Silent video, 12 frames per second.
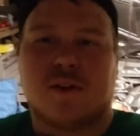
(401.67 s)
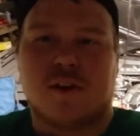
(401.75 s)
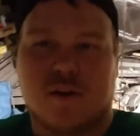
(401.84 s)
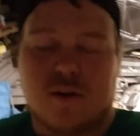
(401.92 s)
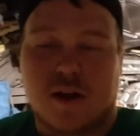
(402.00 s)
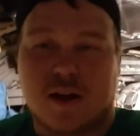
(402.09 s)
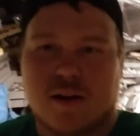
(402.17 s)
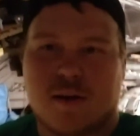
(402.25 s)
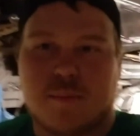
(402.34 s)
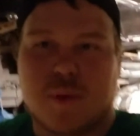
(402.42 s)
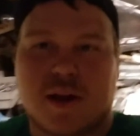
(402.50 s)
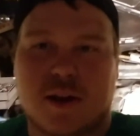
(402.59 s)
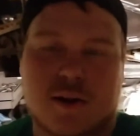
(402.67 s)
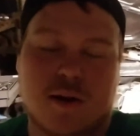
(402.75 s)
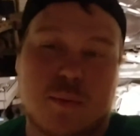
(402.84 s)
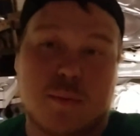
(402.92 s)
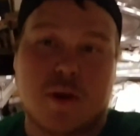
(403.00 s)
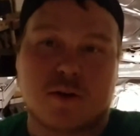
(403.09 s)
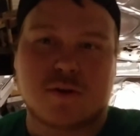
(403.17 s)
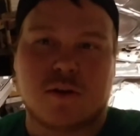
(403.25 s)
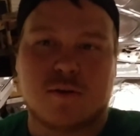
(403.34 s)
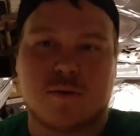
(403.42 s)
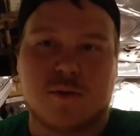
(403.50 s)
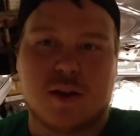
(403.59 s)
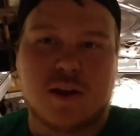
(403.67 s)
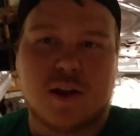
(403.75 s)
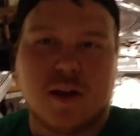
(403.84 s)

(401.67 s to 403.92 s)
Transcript: so I ended up making a couple bucks off of it.